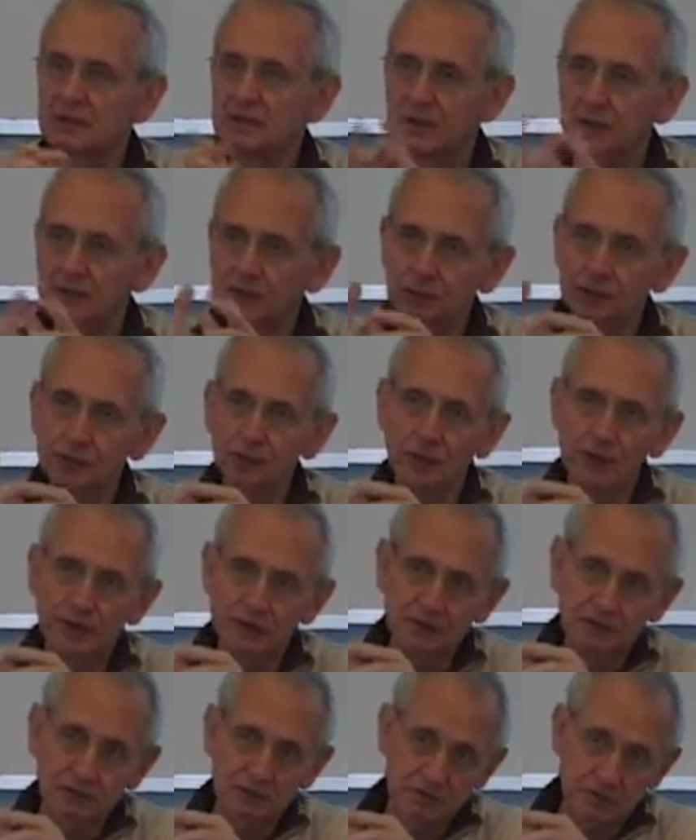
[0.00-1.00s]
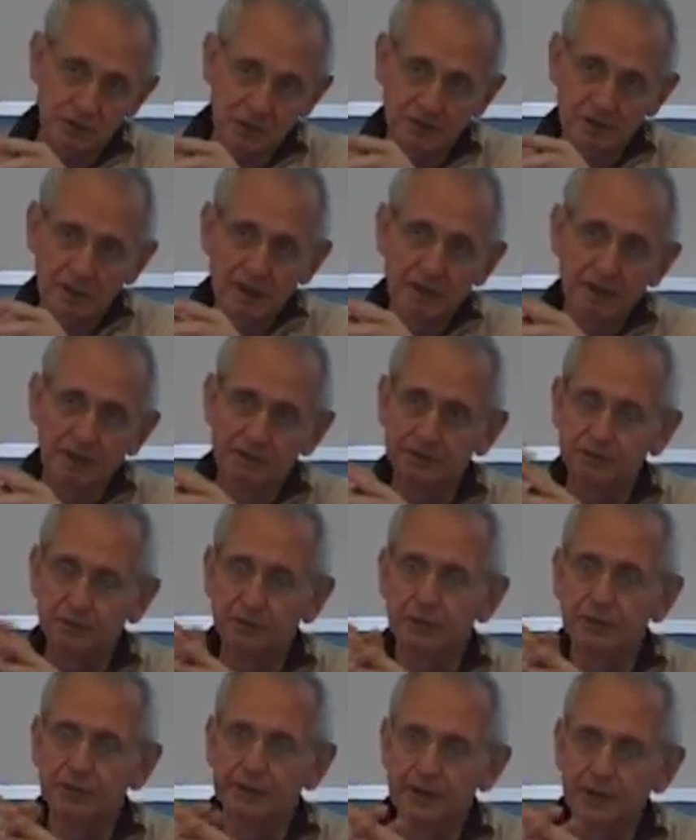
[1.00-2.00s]
That would wait until later,
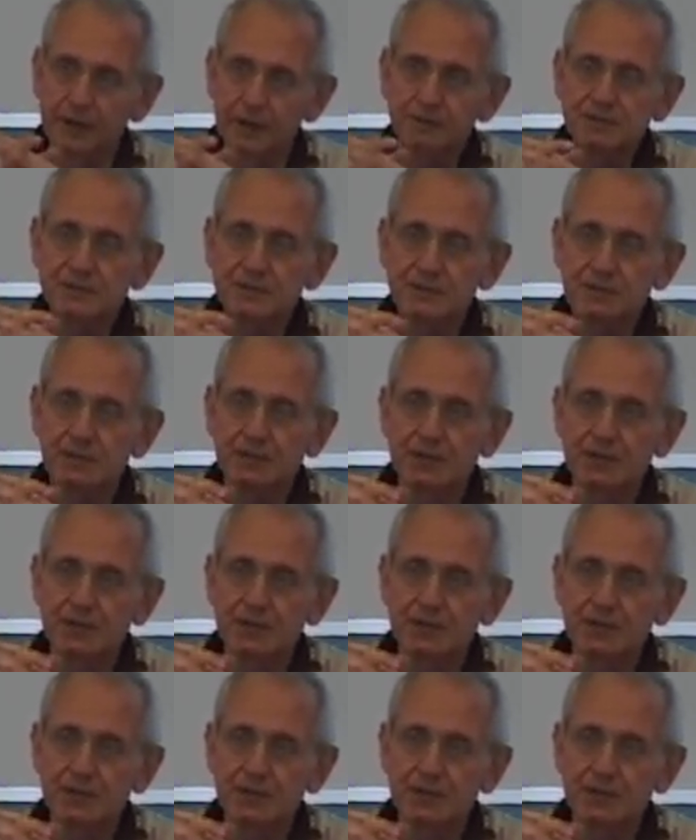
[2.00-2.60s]
perhaps.